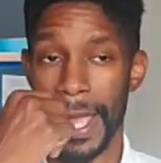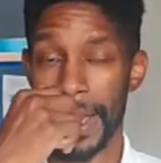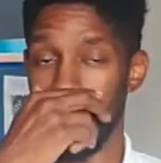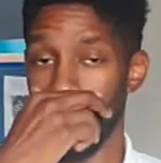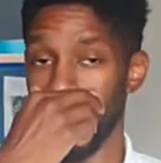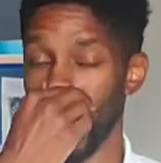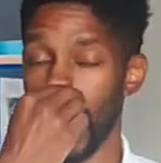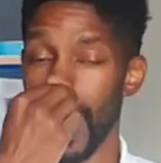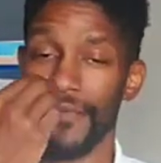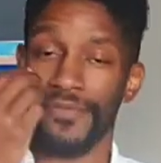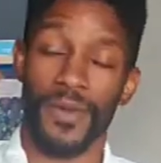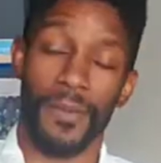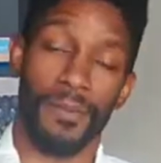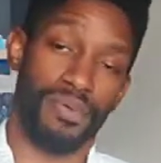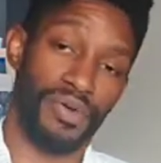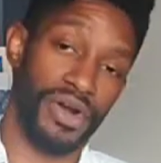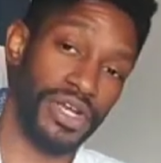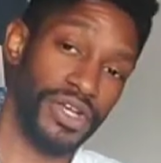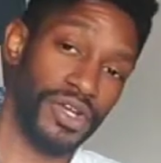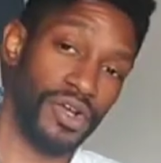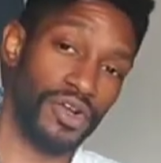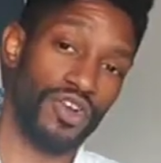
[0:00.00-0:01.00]
They don't have to
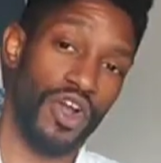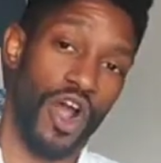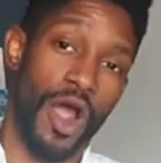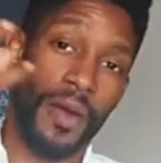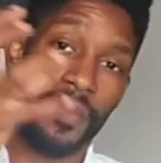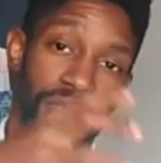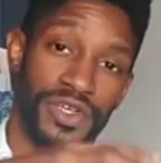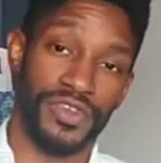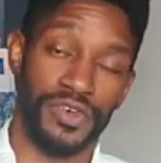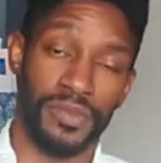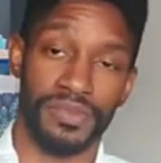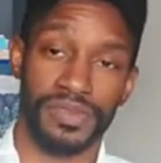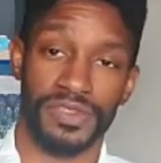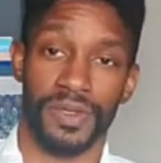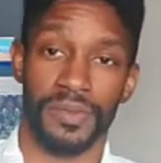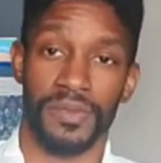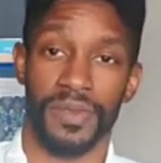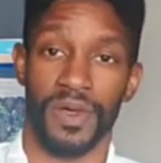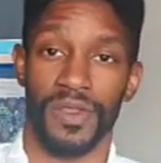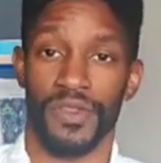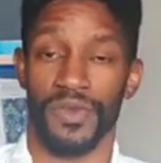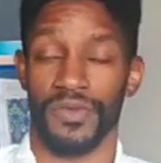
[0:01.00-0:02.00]
bring their garbage from
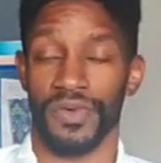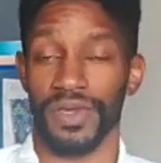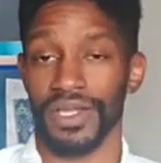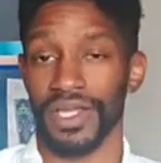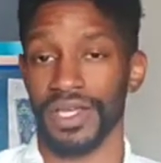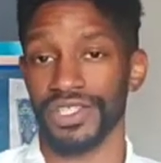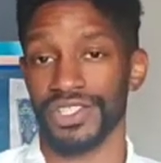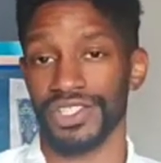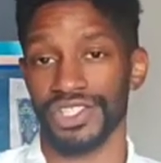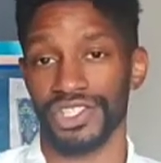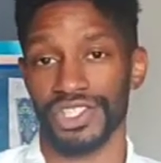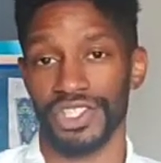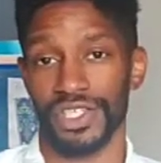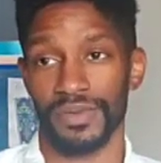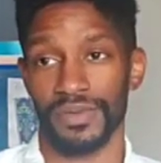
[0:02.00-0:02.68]
some other relationship.